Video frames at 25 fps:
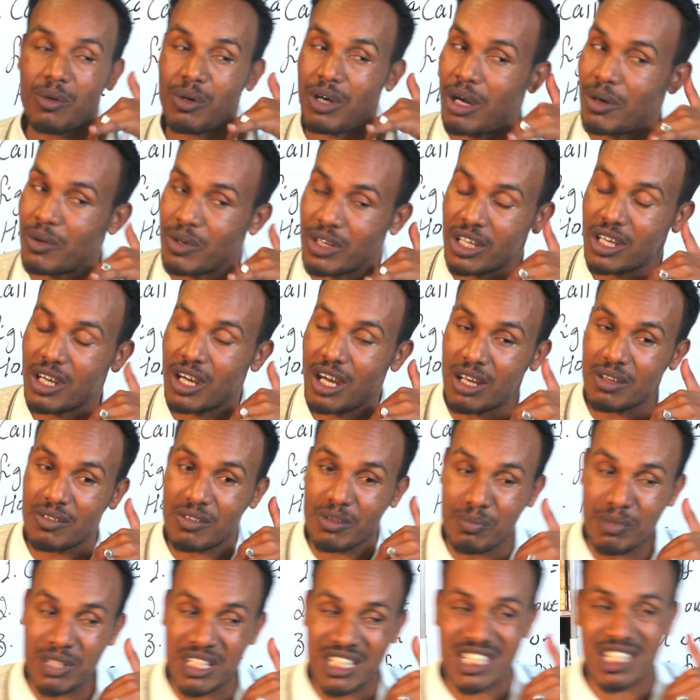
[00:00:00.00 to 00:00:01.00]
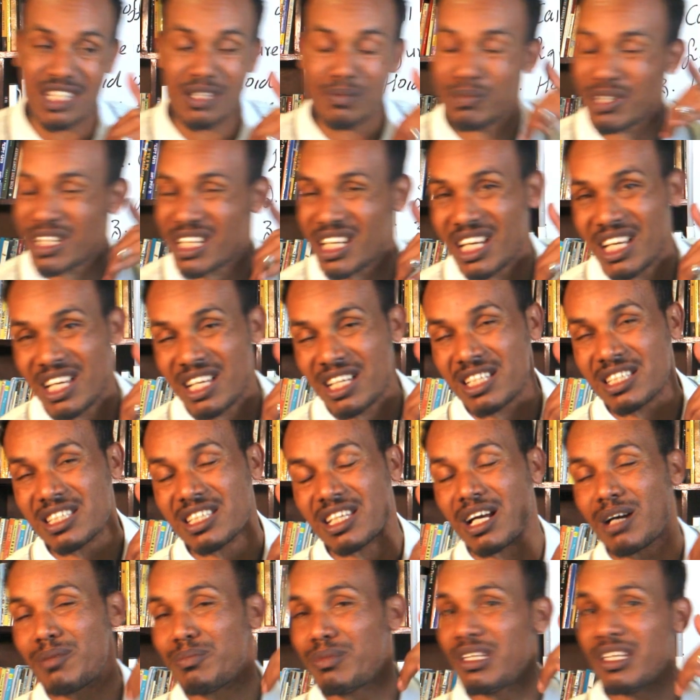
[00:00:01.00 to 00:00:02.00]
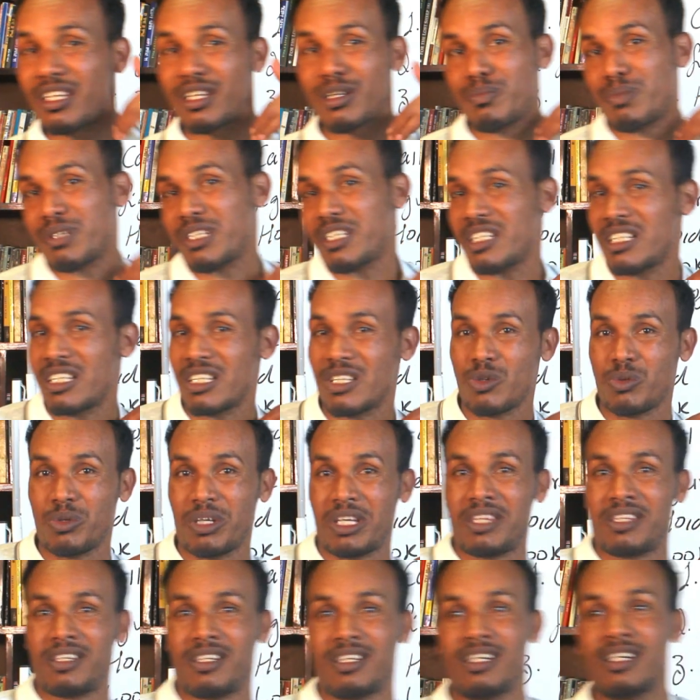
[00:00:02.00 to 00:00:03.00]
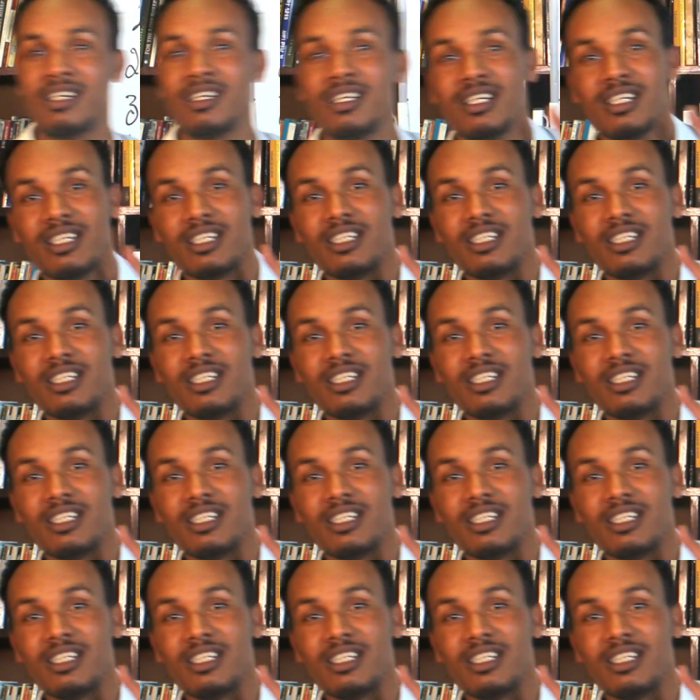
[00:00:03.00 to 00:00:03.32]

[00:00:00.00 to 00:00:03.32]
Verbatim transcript: I want to call the meeting because I'm a little bit under the weather.